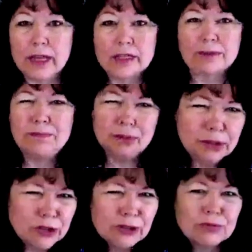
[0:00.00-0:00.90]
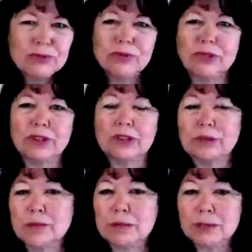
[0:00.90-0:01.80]
It has to push through
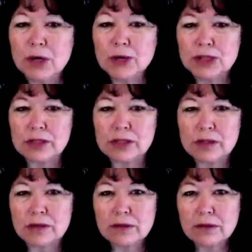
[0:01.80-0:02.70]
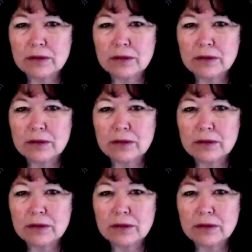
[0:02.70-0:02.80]
the emotions.